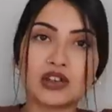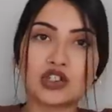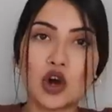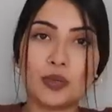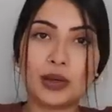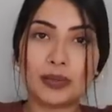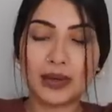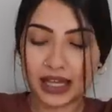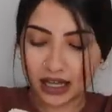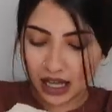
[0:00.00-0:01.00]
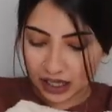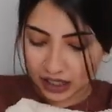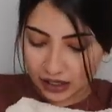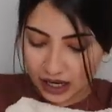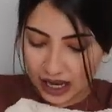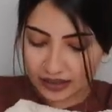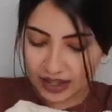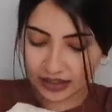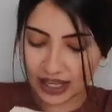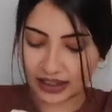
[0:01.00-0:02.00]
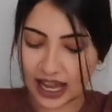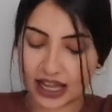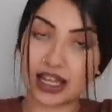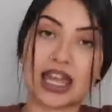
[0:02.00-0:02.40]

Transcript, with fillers: taupey pink color, and then like that